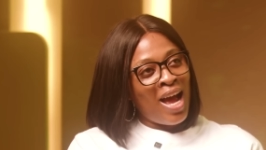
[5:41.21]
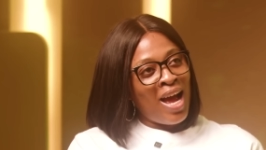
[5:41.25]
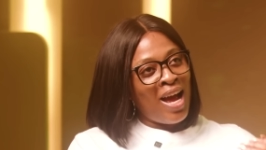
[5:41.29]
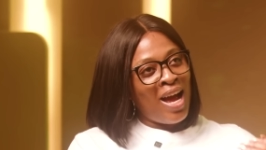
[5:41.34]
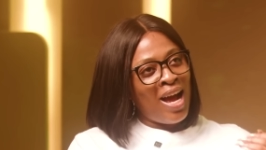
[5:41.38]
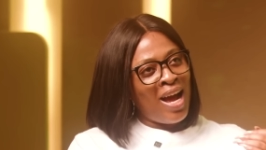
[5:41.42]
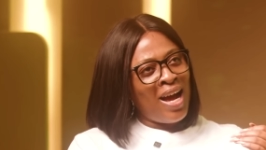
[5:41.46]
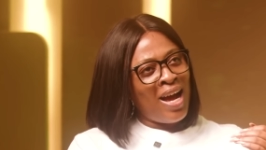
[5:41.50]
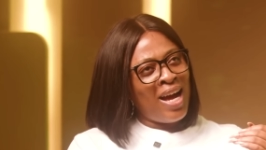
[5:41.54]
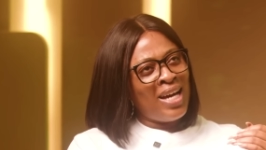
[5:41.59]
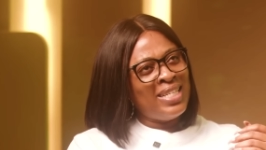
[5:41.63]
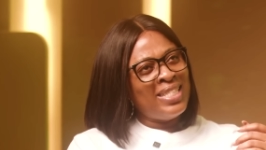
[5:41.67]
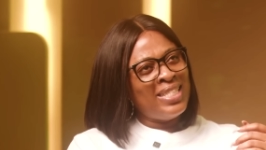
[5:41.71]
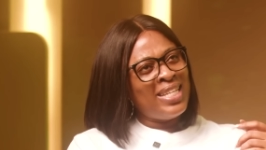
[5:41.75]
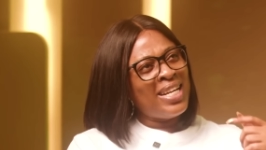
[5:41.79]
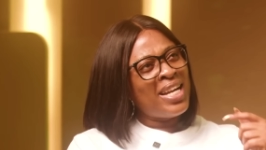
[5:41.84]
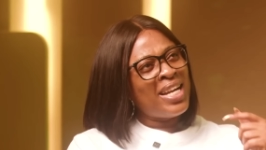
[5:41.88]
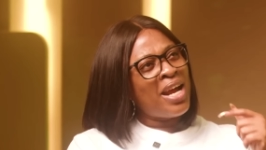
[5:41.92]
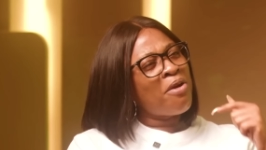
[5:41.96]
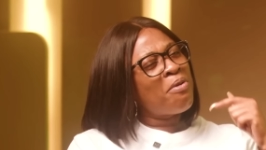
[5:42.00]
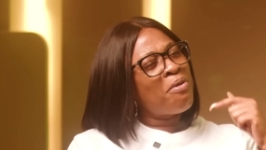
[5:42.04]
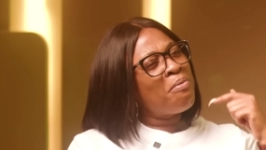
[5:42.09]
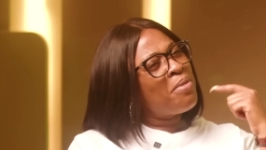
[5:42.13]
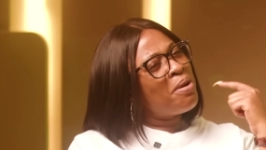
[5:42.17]
And then
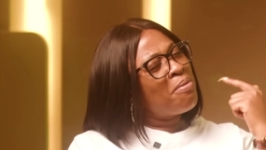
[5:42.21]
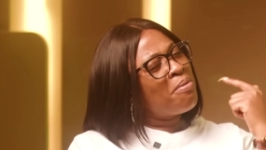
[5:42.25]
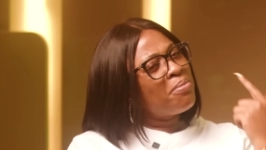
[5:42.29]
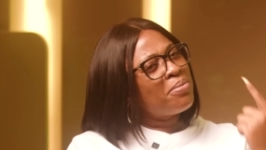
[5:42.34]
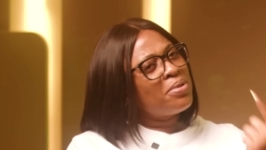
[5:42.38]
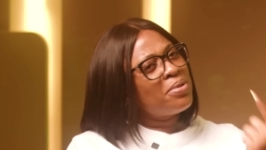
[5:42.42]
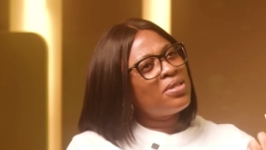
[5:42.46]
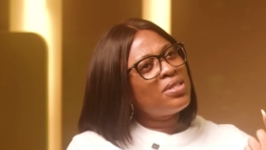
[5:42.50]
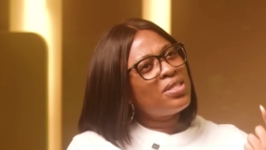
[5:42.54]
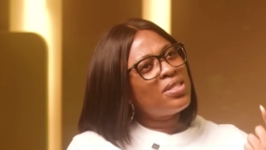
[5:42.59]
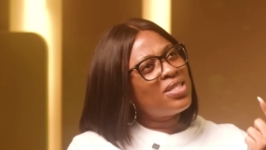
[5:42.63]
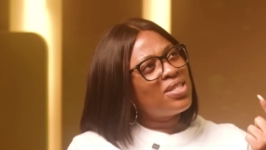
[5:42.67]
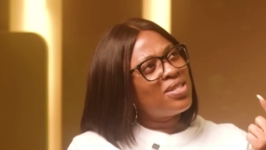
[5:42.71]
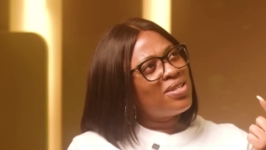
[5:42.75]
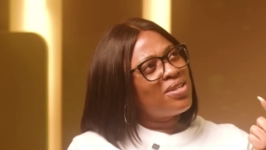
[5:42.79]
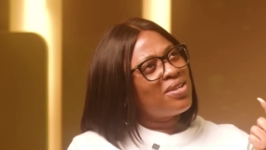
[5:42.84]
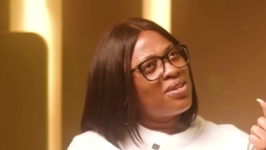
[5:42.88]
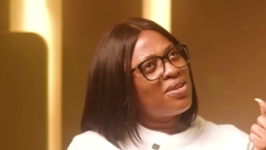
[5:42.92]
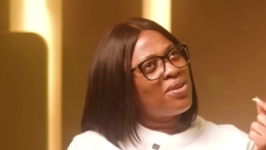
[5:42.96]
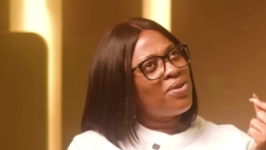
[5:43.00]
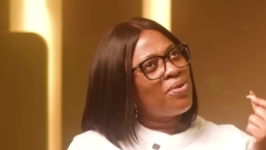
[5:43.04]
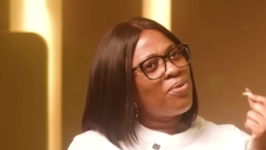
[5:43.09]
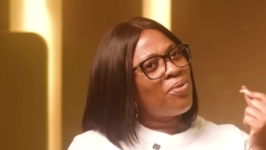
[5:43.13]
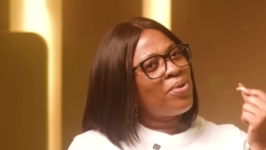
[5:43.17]
I remembered
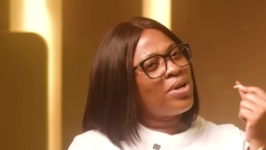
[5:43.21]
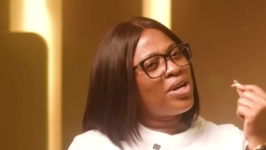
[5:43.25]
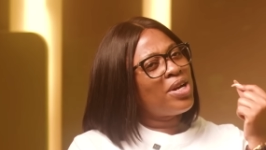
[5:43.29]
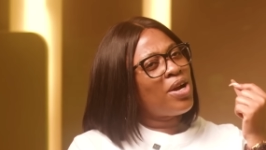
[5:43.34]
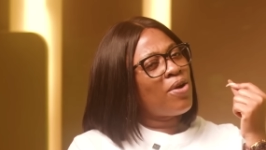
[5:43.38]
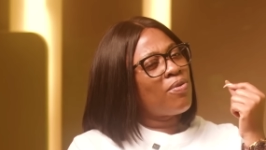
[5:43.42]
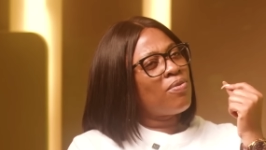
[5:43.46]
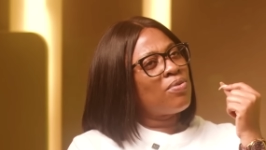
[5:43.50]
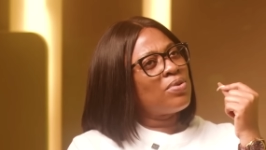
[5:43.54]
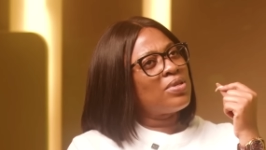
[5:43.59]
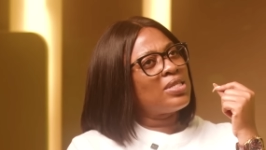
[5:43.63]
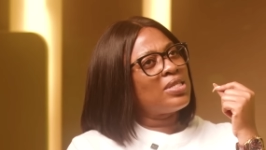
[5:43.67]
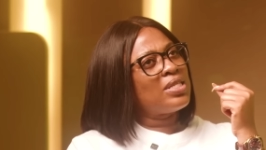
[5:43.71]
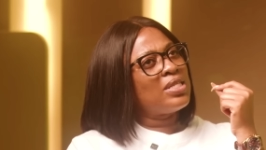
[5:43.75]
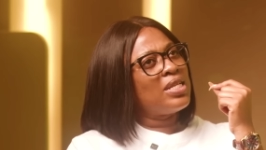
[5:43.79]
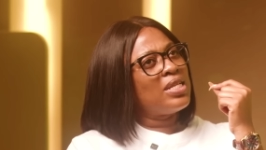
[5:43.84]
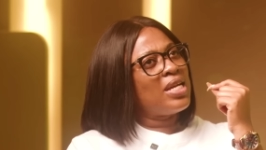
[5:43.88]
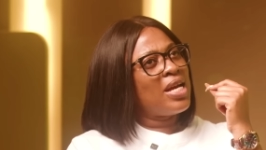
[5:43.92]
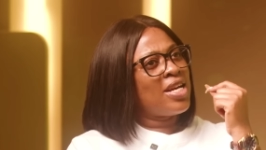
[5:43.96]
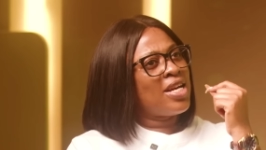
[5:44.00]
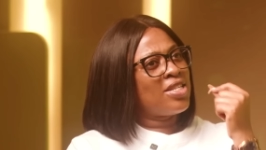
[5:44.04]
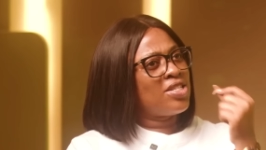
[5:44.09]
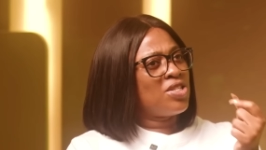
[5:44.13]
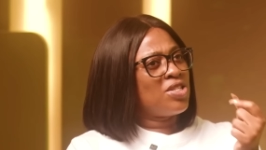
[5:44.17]
when I was in
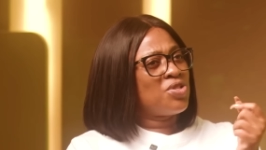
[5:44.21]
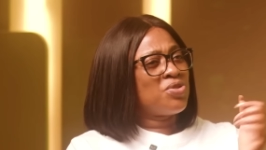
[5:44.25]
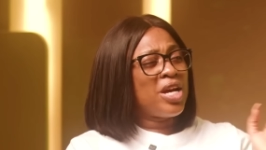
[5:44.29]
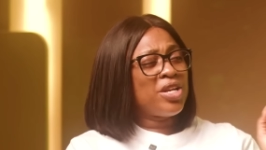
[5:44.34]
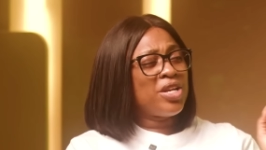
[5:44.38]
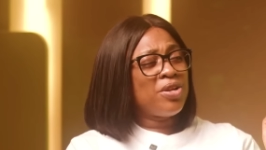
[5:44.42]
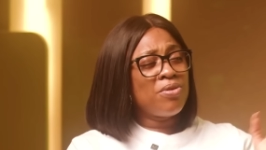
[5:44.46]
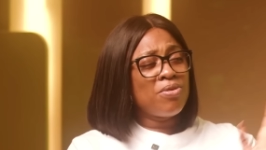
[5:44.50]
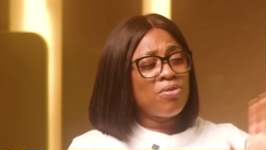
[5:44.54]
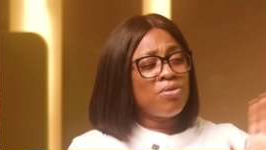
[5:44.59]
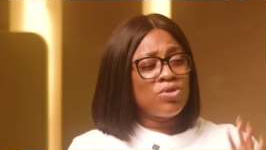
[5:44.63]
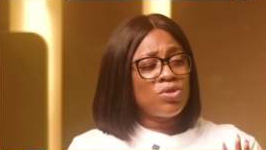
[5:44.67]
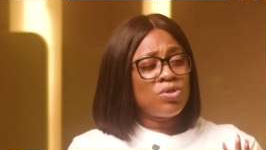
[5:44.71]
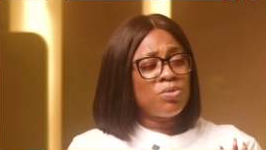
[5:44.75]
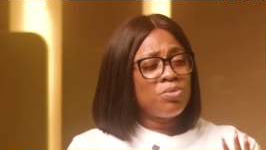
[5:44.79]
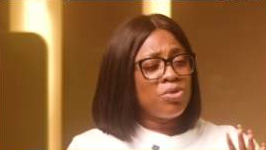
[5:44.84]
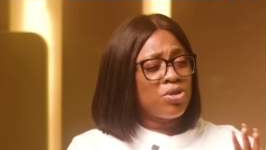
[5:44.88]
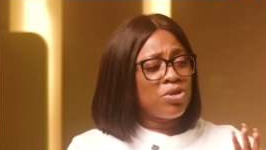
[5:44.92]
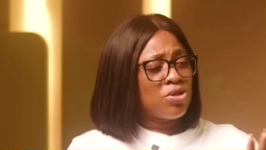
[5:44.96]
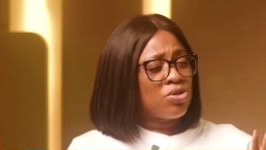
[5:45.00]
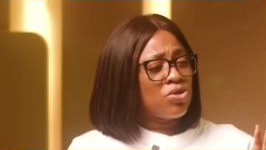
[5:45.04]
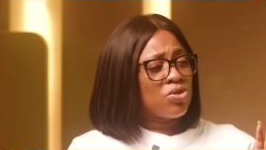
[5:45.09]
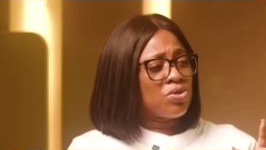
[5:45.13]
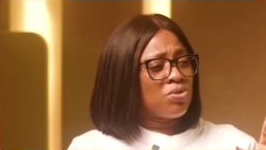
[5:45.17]
SS1, I didn't go to
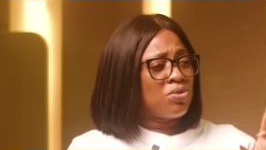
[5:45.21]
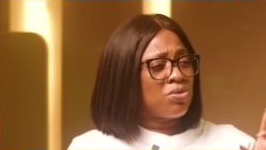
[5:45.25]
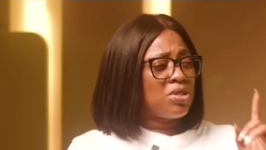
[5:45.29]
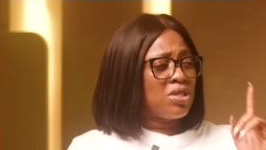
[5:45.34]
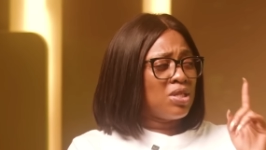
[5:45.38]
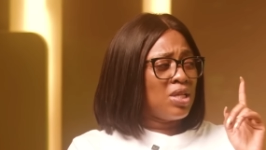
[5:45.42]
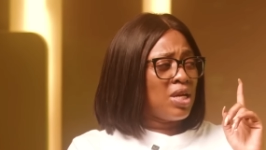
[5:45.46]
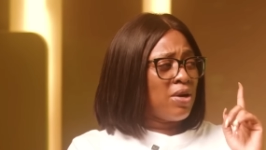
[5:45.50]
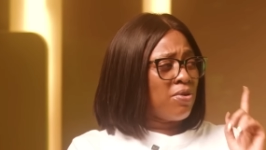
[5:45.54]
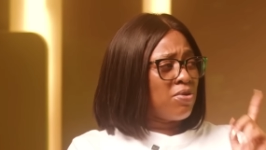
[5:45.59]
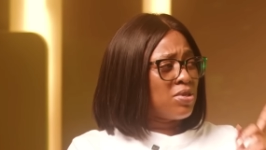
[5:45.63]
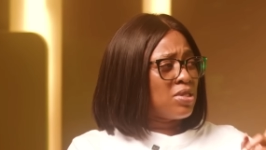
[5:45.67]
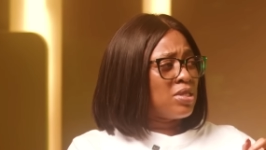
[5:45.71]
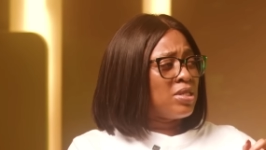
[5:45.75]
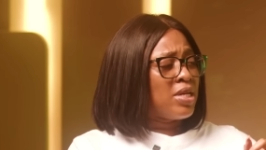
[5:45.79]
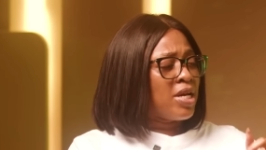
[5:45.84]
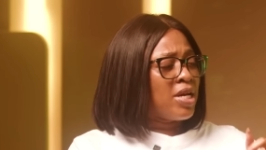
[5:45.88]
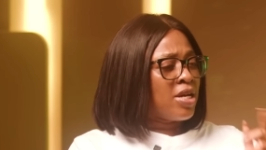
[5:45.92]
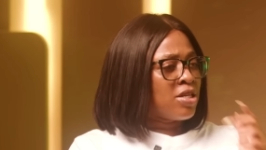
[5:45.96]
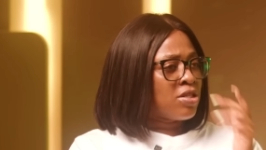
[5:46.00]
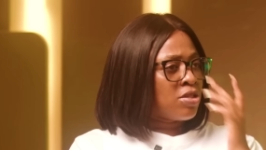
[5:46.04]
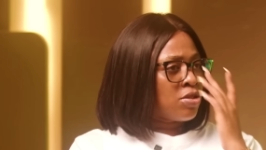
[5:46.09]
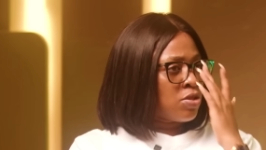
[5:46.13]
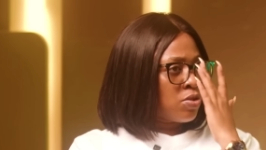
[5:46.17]
boarding school till I was in
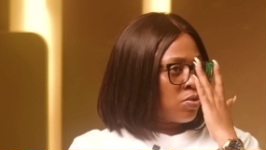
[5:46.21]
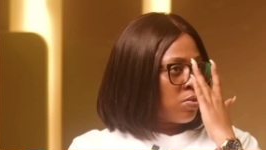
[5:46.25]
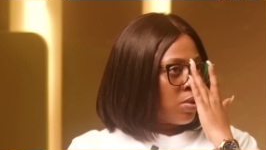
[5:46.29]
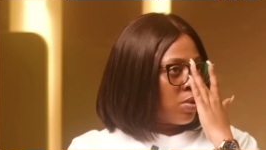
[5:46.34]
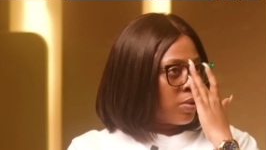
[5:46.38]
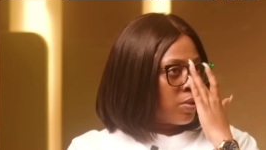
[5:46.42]
SS1.